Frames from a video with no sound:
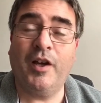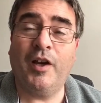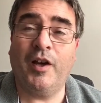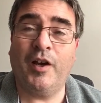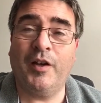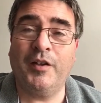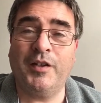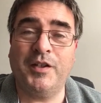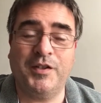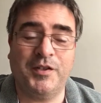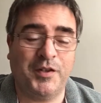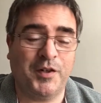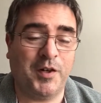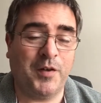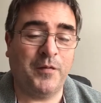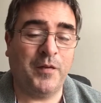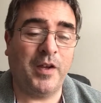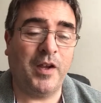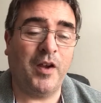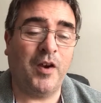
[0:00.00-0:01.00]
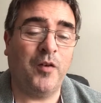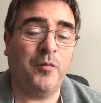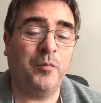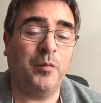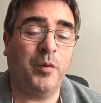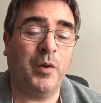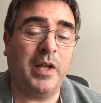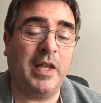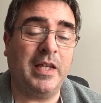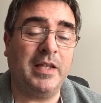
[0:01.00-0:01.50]
how deserving of
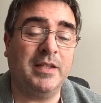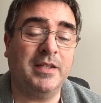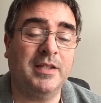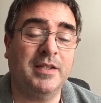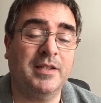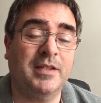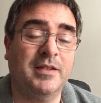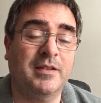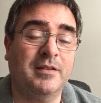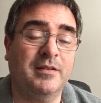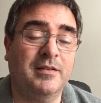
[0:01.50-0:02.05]
praise.